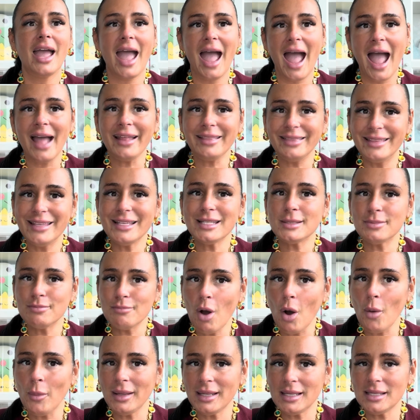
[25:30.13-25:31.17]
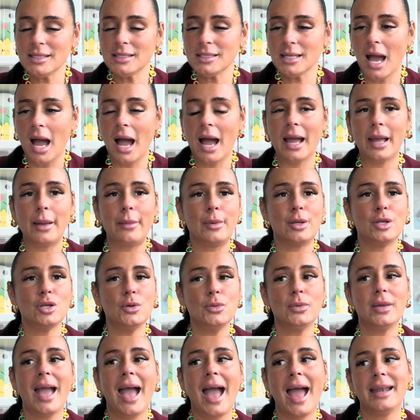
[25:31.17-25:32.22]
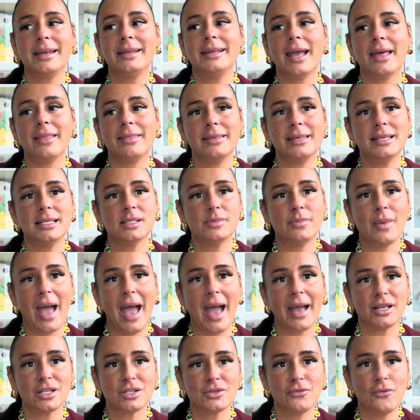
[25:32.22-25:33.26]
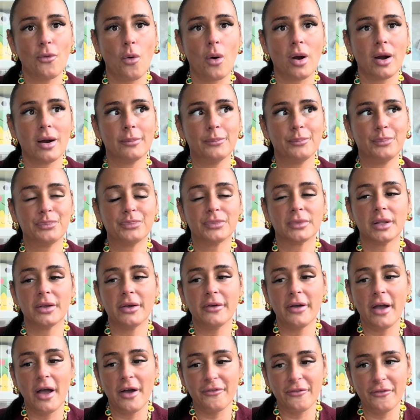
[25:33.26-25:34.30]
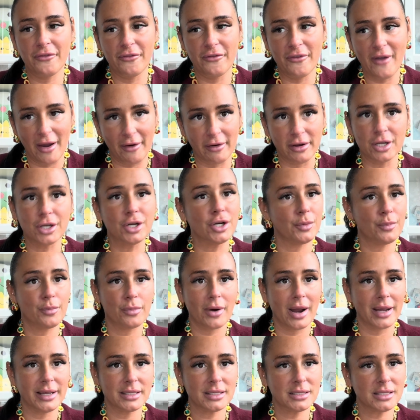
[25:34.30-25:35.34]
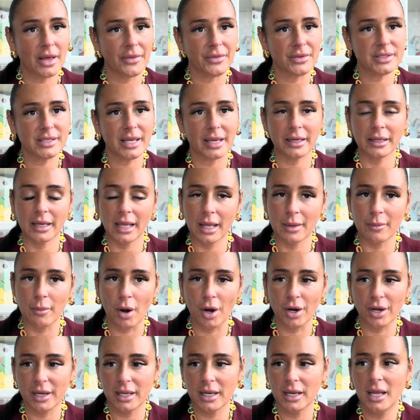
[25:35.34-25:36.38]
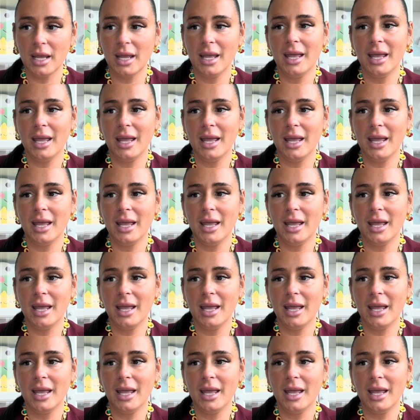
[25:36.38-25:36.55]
At this moment in time, you can get these bags for a very good price on the secondhand market.